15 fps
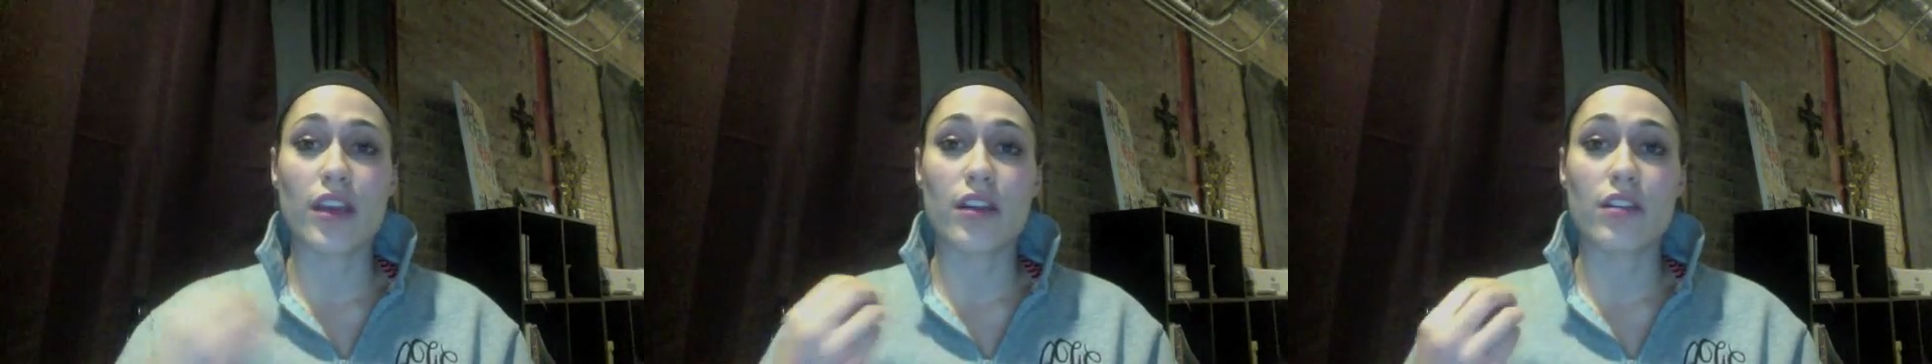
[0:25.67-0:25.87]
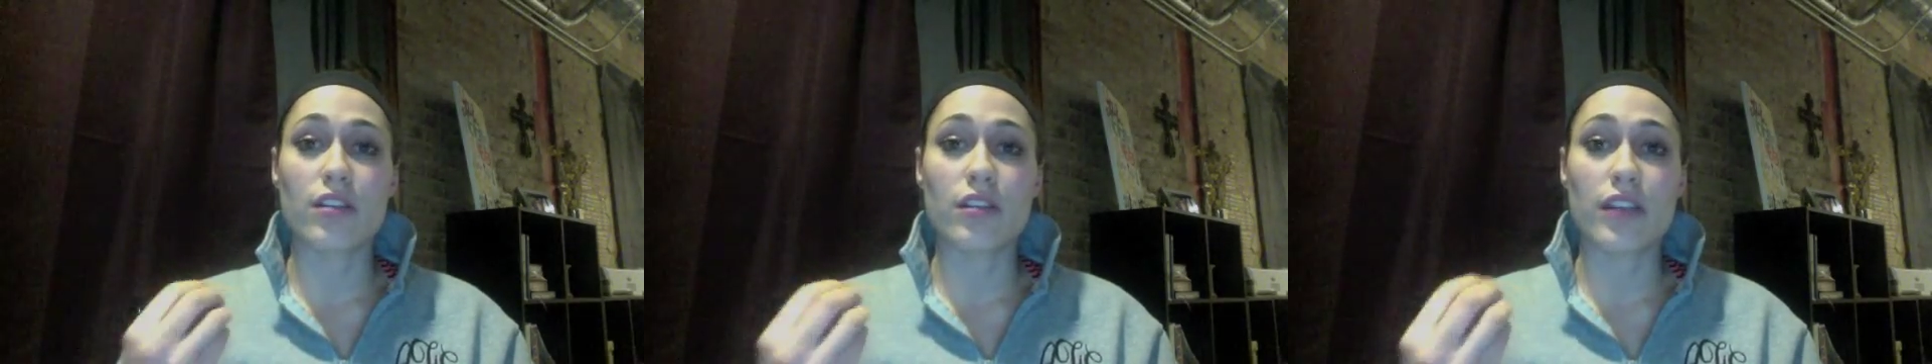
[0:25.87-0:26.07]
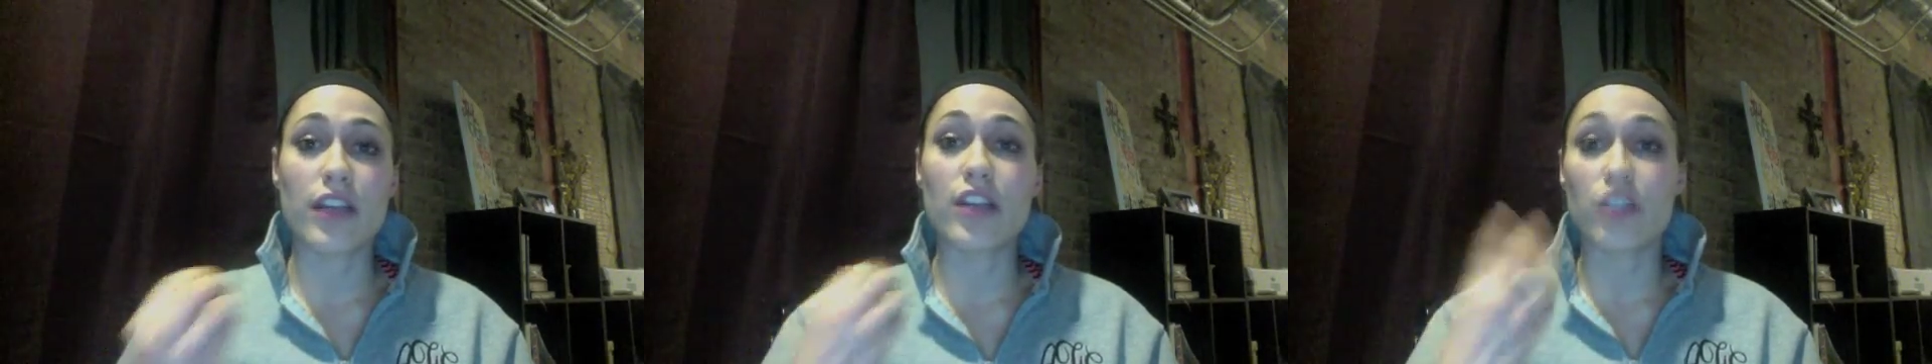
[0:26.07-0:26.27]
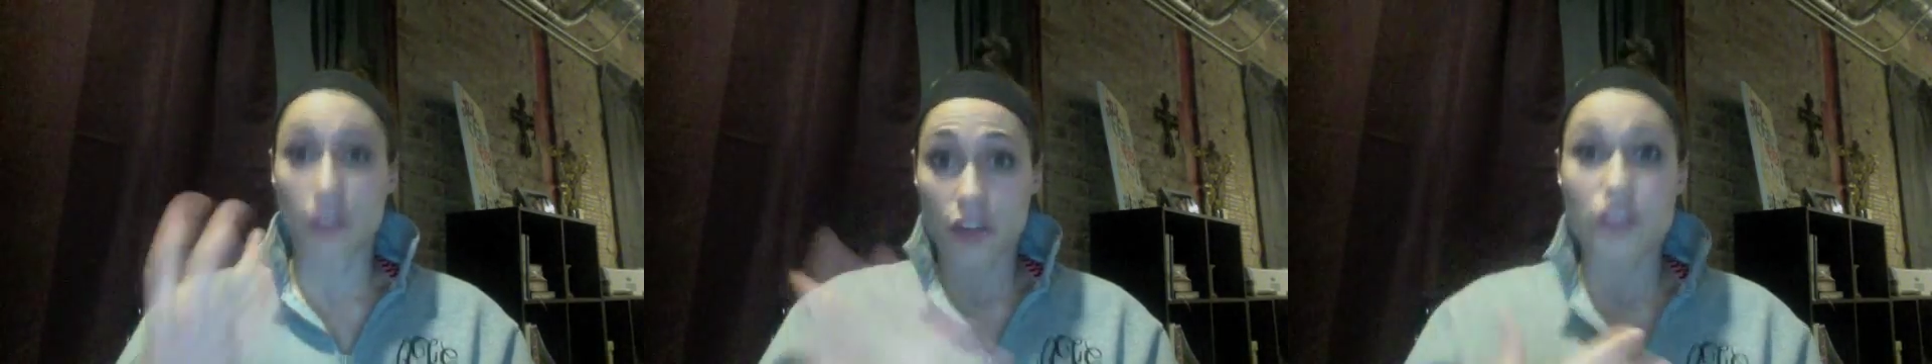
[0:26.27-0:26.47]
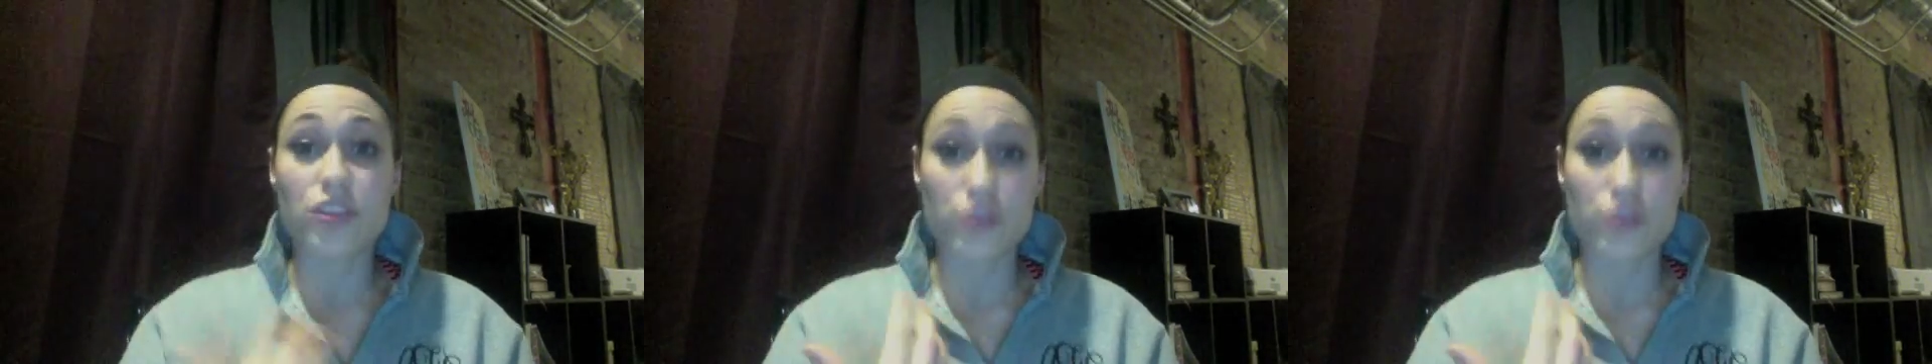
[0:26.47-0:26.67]

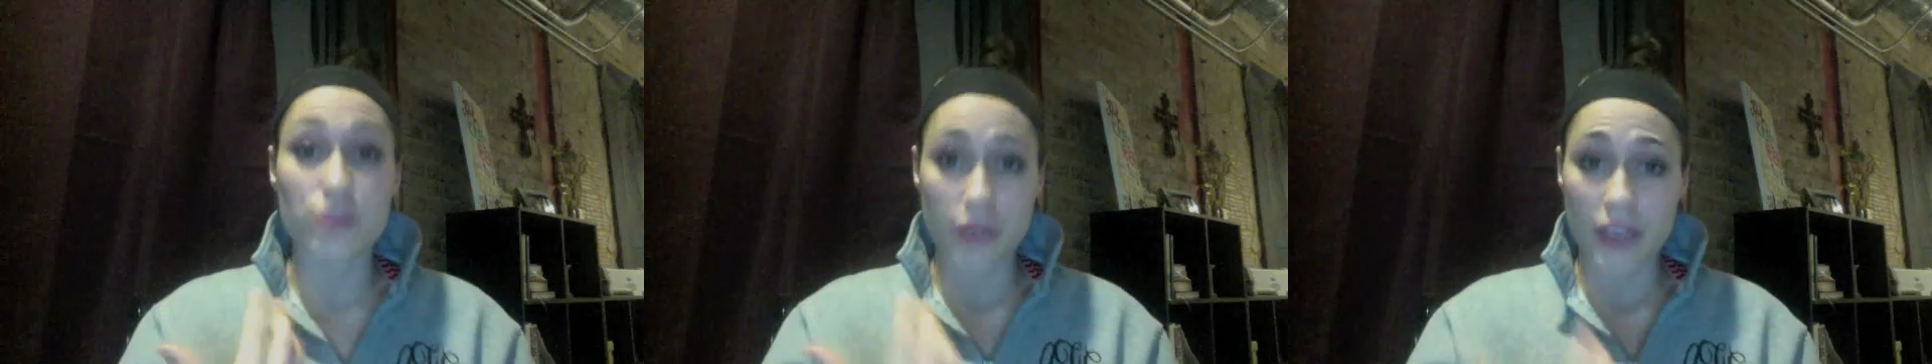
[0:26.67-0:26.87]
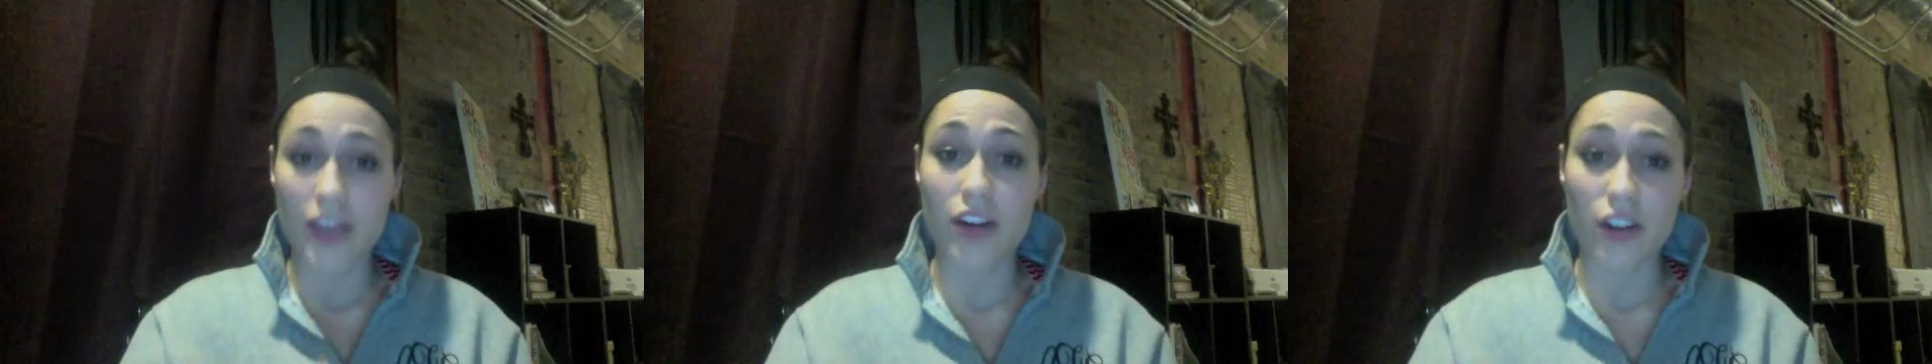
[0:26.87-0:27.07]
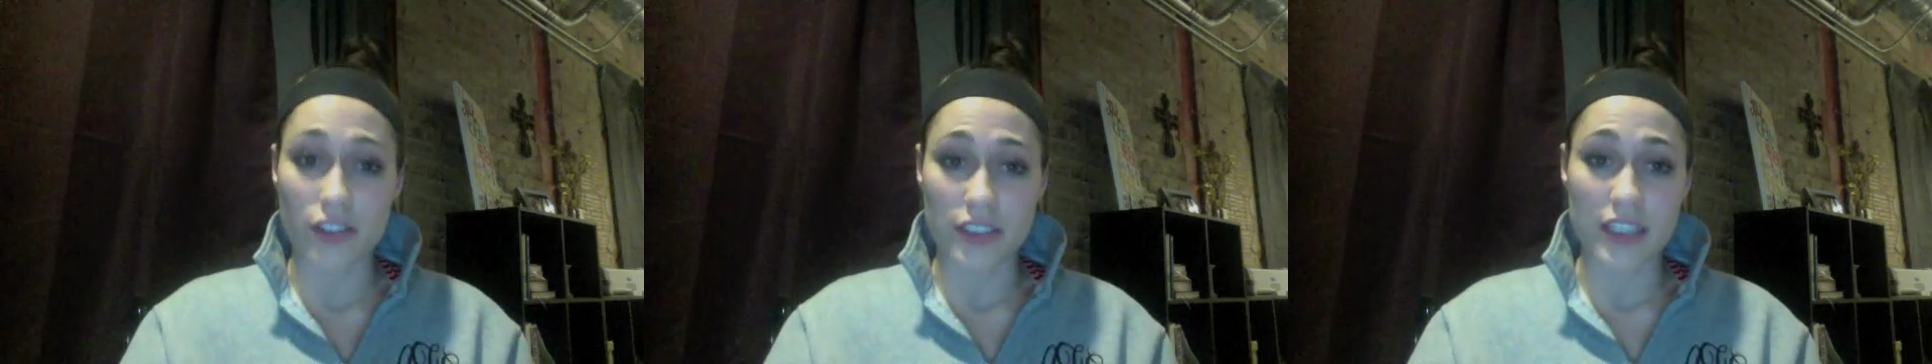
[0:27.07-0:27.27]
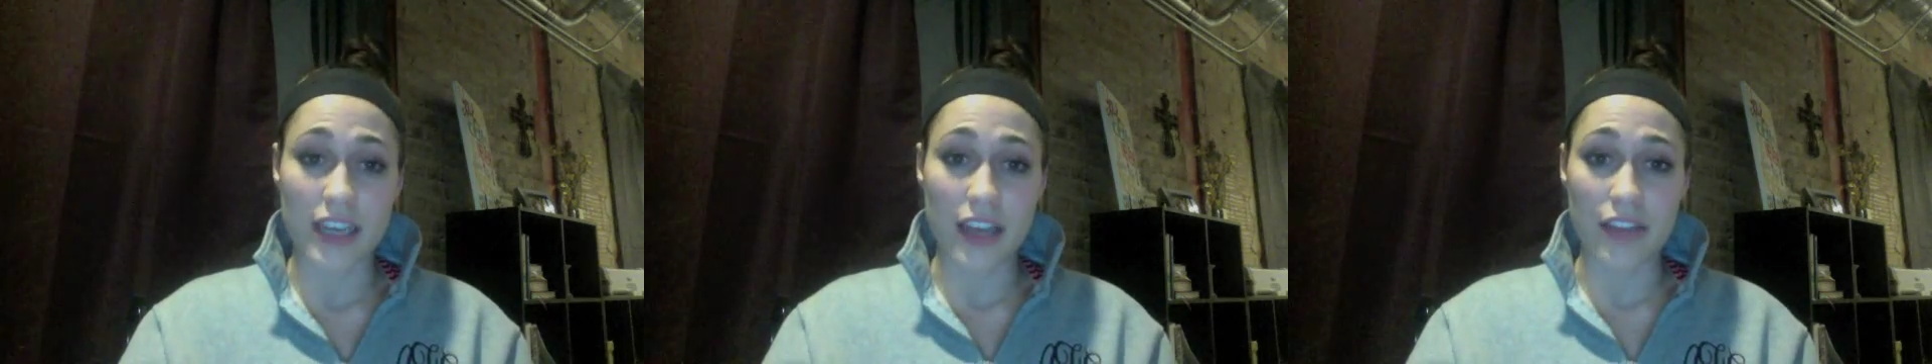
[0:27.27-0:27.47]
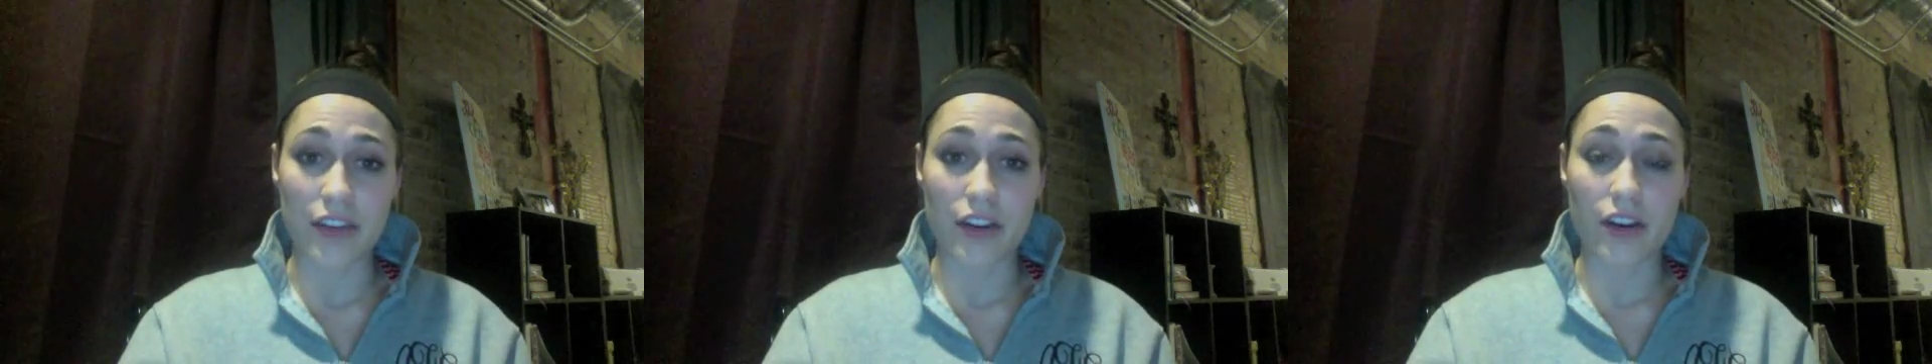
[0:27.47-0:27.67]
it all
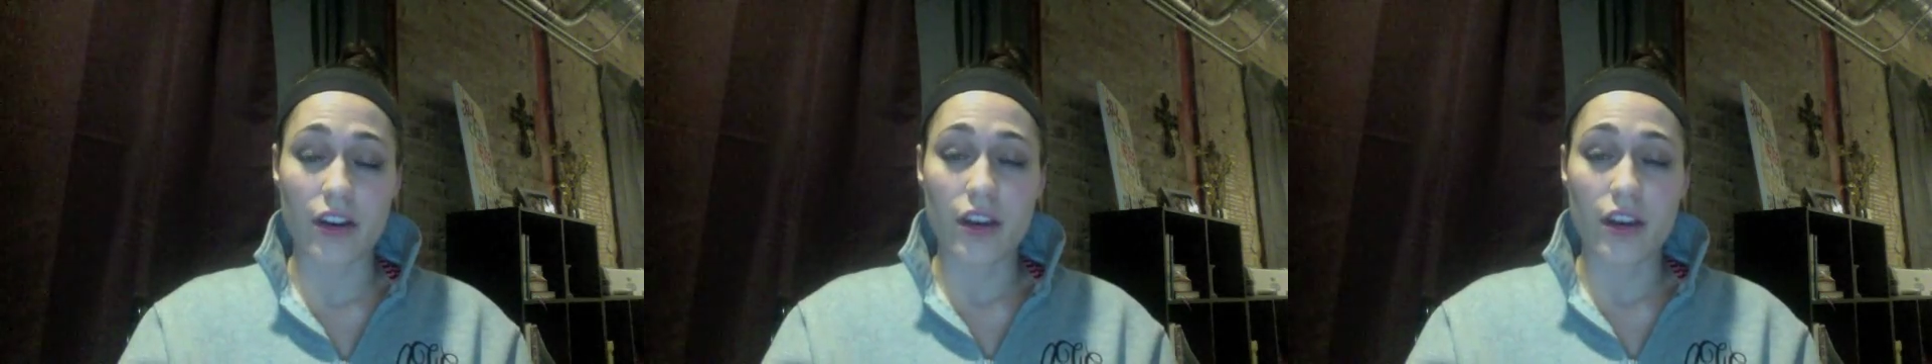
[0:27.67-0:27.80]
together.